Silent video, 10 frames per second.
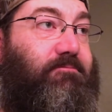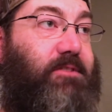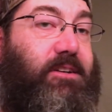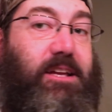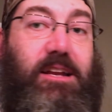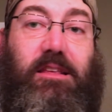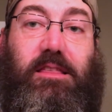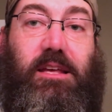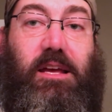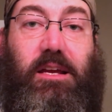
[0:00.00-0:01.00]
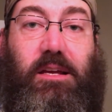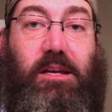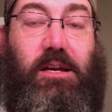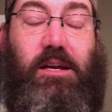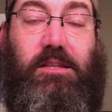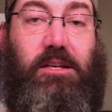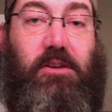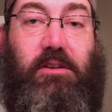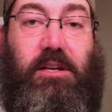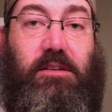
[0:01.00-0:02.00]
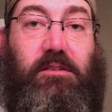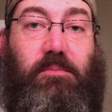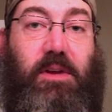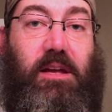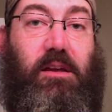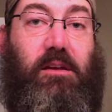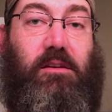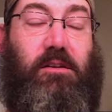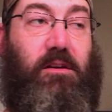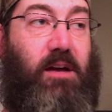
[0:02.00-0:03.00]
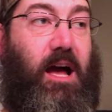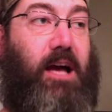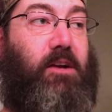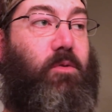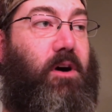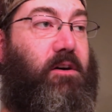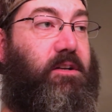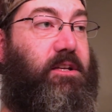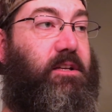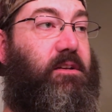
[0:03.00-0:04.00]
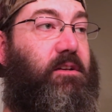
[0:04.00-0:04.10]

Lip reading: really anything that you need to make high quality